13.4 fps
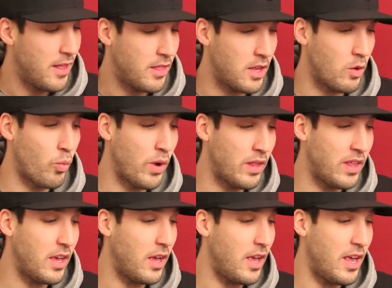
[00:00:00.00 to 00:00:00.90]
There
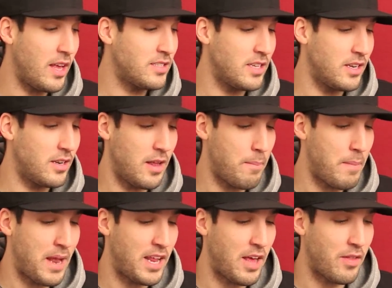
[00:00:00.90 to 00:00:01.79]
really isn't
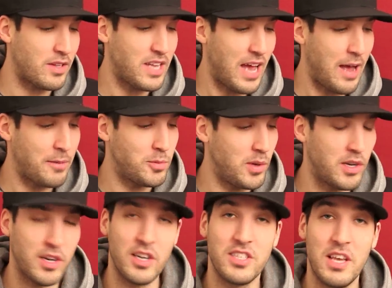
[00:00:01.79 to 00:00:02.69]
many other times when
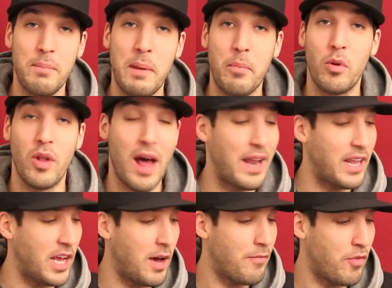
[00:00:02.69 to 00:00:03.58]
you're going to see people
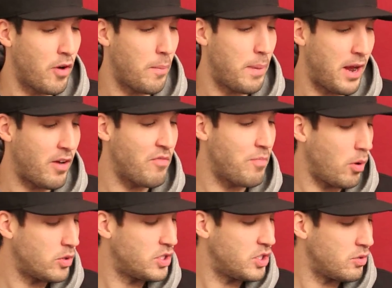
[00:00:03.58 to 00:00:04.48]
lining up for a pair of
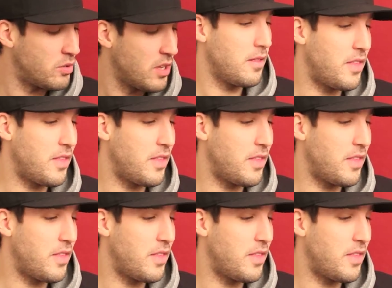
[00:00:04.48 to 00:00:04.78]
boat shoes.